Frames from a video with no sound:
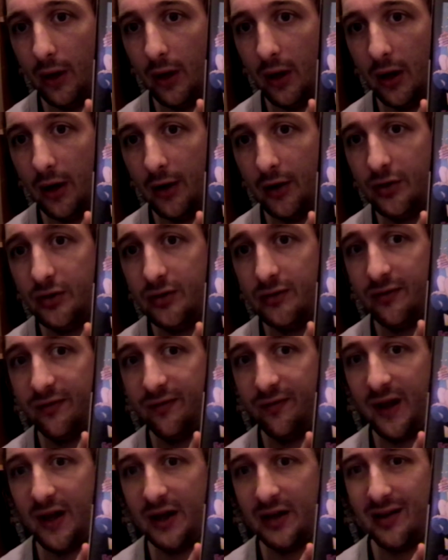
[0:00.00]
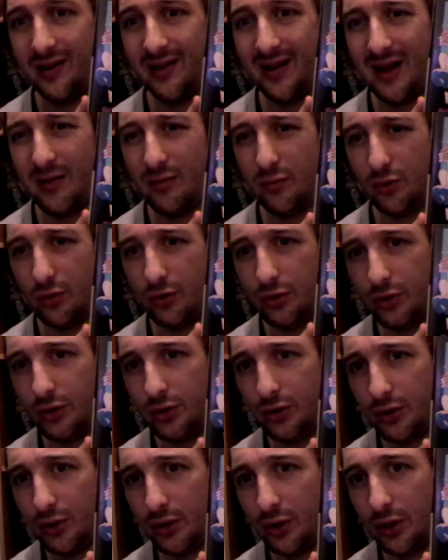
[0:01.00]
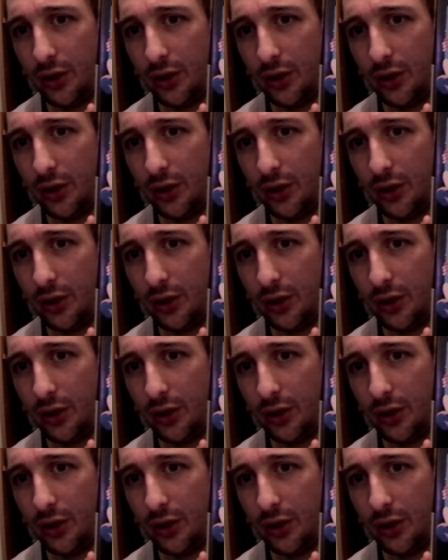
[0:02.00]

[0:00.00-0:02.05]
It doesn't fetch that much,